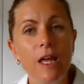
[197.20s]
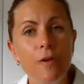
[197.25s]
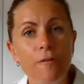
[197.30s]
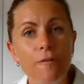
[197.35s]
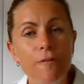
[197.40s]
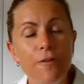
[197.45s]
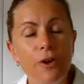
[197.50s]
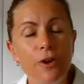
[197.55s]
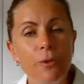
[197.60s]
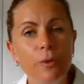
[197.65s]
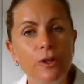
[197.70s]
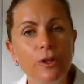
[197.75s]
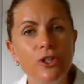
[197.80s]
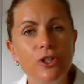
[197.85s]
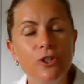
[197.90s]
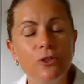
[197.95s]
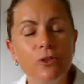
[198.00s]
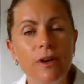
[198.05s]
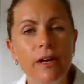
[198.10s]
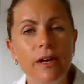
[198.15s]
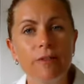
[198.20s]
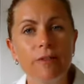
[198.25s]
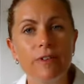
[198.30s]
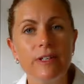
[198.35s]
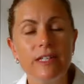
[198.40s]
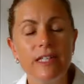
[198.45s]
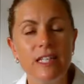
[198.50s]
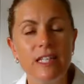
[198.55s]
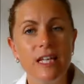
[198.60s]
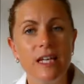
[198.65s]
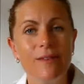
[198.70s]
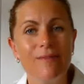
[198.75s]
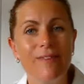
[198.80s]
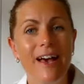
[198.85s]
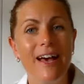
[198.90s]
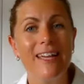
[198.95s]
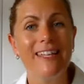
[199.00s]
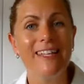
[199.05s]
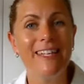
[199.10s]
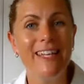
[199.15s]
If you were to receive
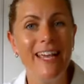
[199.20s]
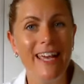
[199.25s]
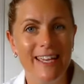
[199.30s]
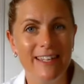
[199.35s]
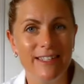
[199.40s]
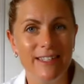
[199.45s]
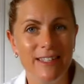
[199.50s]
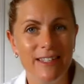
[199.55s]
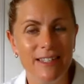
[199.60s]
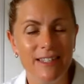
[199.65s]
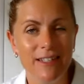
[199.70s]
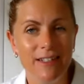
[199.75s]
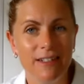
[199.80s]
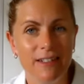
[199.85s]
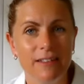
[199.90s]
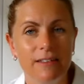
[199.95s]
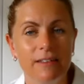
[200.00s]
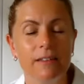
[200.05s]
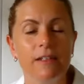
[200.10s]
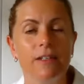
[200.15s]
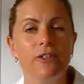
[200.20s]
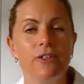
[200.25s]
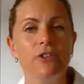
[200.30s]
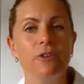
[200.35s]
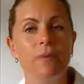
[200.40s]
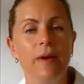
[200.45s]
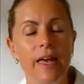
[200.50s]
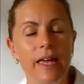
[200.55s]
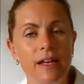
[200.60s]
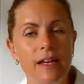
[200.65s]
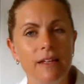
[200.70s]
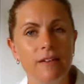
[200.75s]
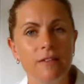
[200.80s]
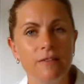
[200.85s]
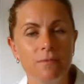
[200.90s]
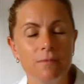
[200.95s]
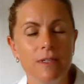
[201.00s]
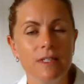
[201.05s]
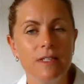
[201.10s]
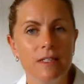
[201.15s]
a yes to any
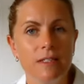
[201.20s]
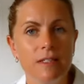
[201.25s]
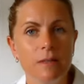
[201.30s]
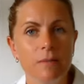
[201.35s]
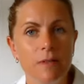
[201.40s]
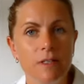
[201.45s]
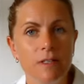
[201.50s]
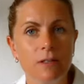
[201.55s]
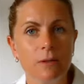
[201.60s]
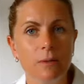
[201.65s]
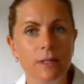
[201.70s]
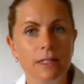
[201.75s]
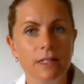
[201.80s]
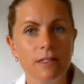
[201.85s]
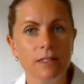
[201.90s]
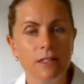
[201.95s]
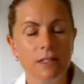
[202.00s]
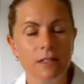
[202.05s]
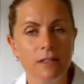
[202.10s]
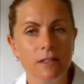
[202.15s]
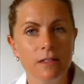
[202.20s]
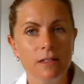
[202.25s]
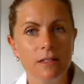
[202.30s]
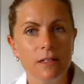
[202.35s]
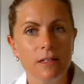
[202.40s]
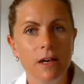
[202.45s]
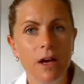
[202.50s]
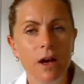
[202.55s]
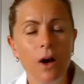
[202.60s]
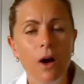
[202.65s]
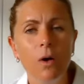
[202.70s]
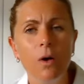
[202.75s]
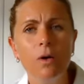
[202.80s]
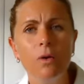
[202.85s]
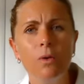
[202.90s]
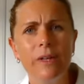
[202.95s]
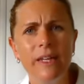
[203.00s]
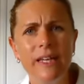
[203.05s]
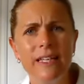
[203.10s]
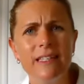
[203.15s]
of Mr. Smith's questions,
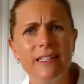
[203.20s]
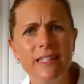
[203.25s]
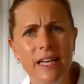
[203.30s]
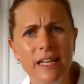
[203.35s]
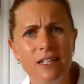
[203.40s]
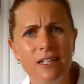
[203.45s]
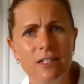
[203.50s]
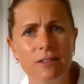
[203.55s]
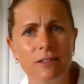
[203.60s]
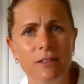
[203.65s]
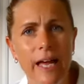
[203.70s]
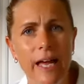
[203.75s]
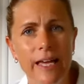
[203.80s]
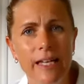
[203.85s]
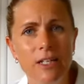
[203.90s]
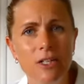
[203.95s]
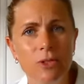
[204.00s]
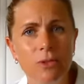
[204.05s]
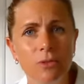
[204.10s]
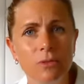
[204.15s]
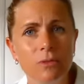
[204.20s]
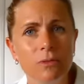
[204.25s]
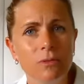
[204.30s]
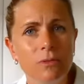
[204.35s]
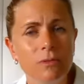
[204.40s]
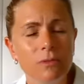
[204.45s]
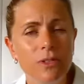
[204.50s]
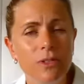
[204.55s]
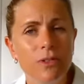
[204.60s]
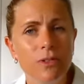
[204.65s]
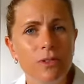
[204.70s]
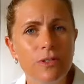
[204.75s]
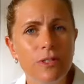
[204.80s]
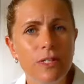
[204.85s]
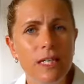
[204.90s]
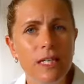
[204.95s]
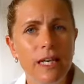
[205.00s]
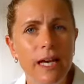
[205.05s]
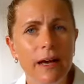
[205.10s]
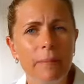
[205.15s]
oh yes, actual Angel,
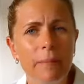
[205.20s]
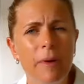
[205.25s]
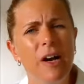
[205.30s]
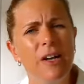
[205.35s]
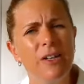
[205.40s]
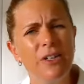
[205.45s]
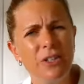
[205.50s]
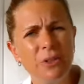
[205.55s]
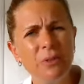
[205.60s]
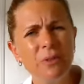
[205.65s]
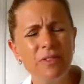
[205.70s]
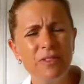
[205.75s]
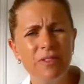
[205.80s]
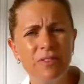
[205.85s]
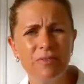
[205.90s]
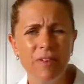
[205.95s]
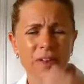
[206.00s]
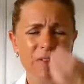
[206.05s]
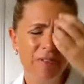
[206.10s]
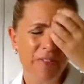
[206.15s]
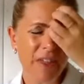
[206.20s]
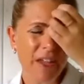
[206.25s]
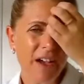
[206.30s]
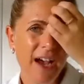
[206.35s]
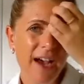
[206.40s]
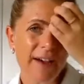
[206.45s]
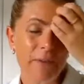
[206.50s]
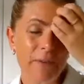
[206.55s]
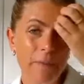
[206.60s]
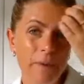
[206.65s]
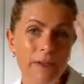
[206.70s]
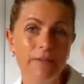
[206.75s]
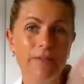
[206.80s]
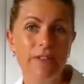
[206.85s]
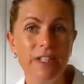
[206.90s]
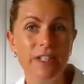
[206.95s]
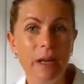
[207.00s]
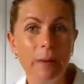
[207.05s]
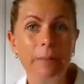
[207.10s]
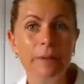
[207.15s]
Susie, I think I have a bit of
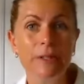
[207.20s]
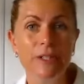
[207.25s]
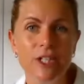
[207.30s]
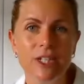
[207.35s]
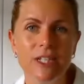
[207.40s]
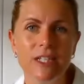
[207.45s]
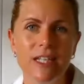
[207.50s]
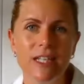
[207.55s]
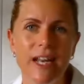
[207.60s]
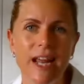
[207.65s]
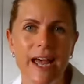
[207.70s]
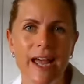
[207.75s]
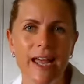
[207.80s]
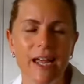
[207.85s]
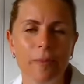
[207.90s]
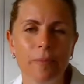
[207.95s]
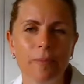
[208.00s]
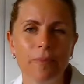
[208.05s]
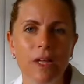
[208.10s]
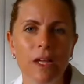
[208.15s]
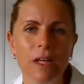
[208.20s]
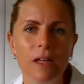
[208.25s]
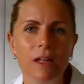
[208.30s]
a temperature today.